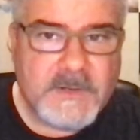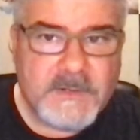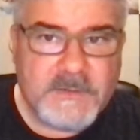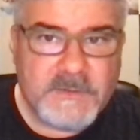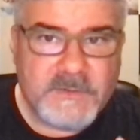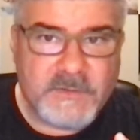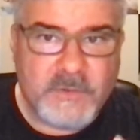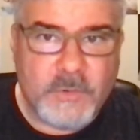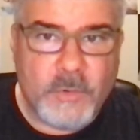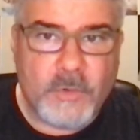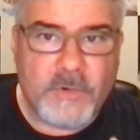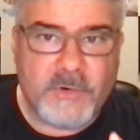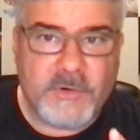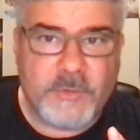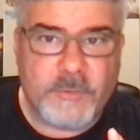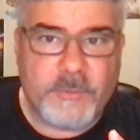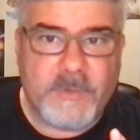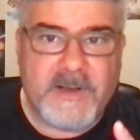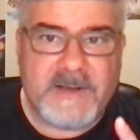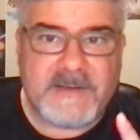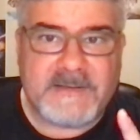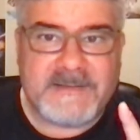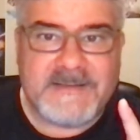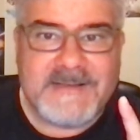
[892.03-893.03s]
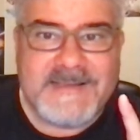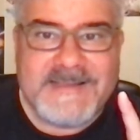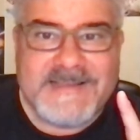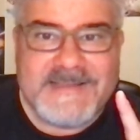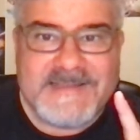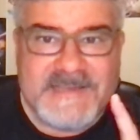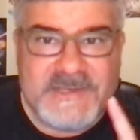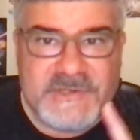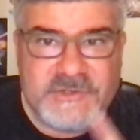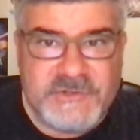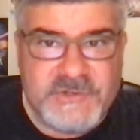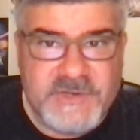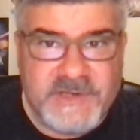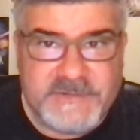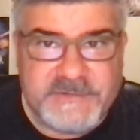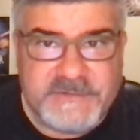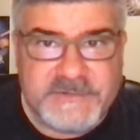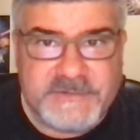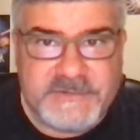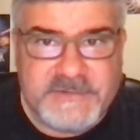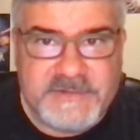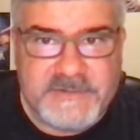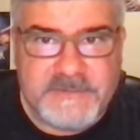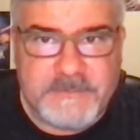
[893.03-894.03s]
to go and correct the
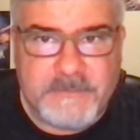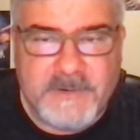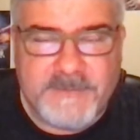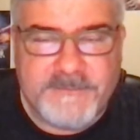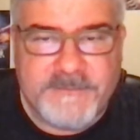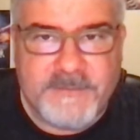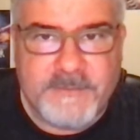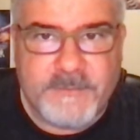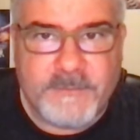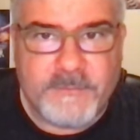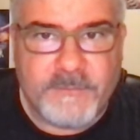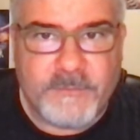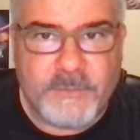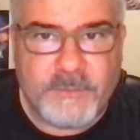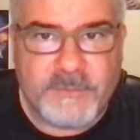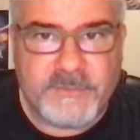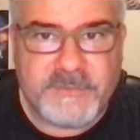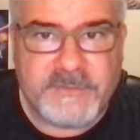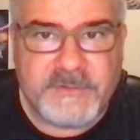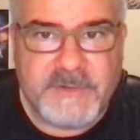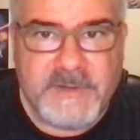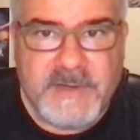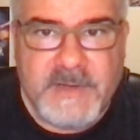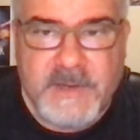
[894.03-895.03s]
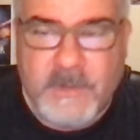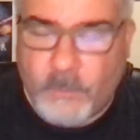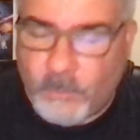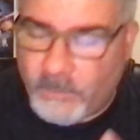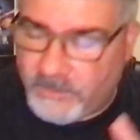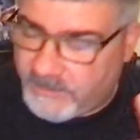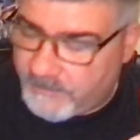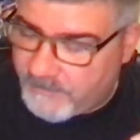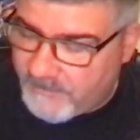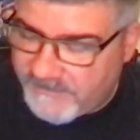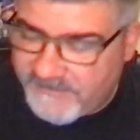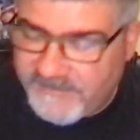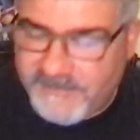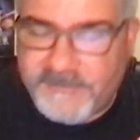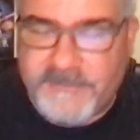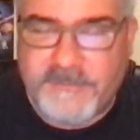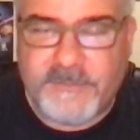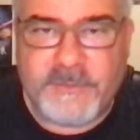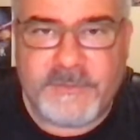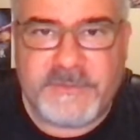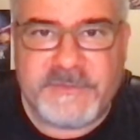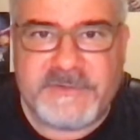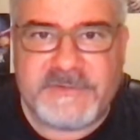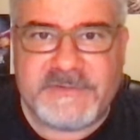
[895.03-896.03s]
injustices my favorite verse one of my favorite
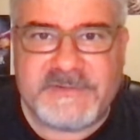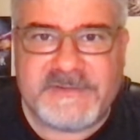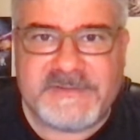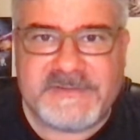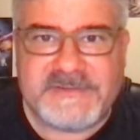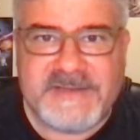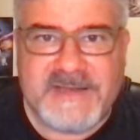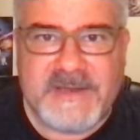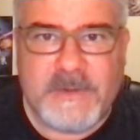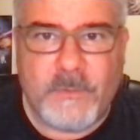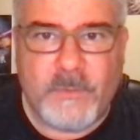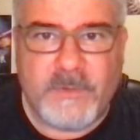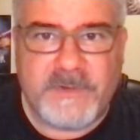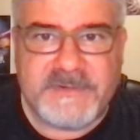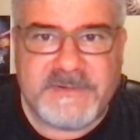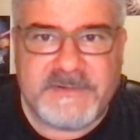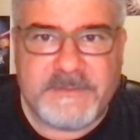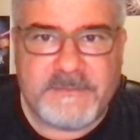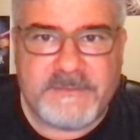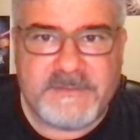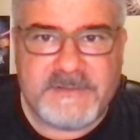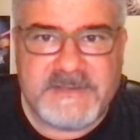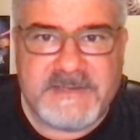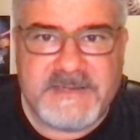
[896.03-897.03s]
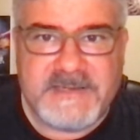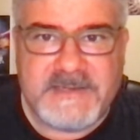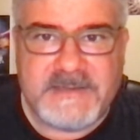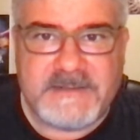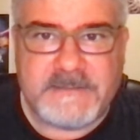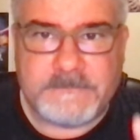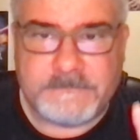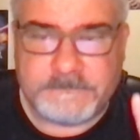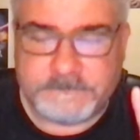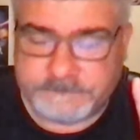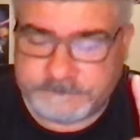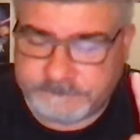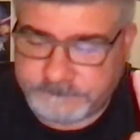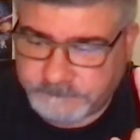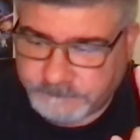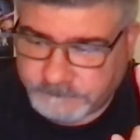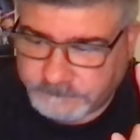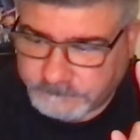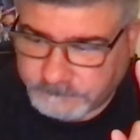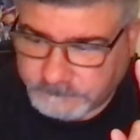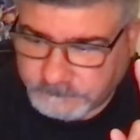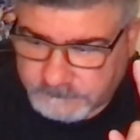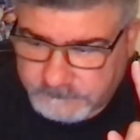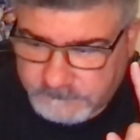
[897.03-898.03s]
verses is isaiah 117
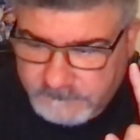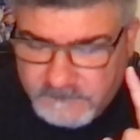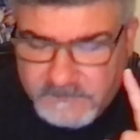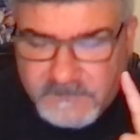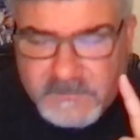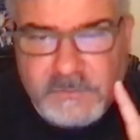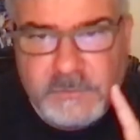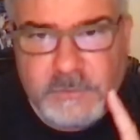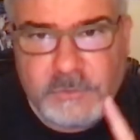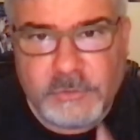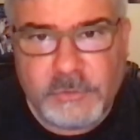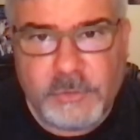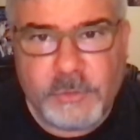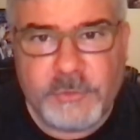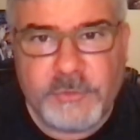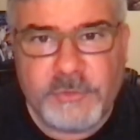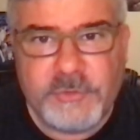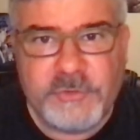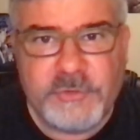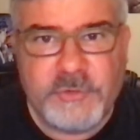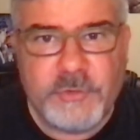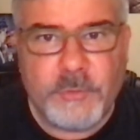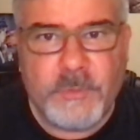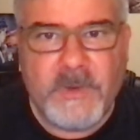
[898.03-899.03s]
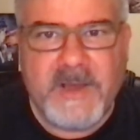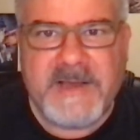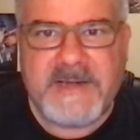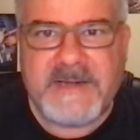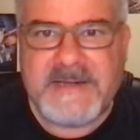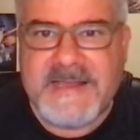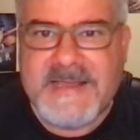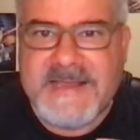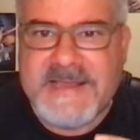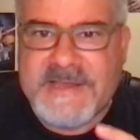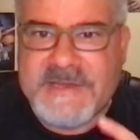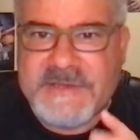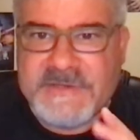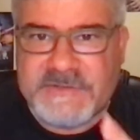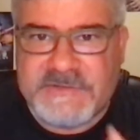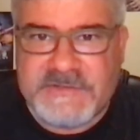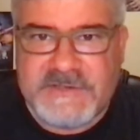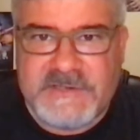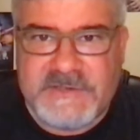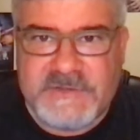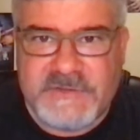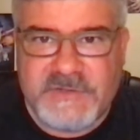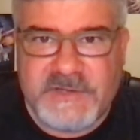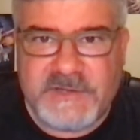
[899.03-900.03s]
learn to do right
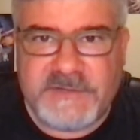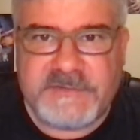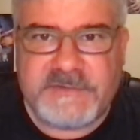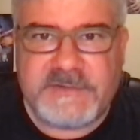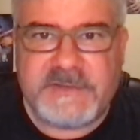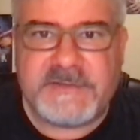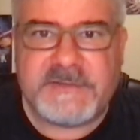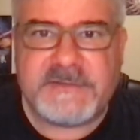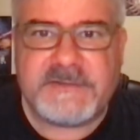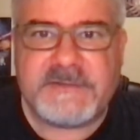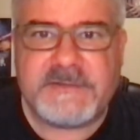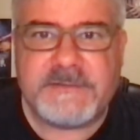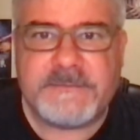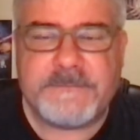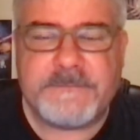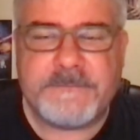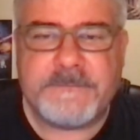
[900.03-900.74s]
seek justice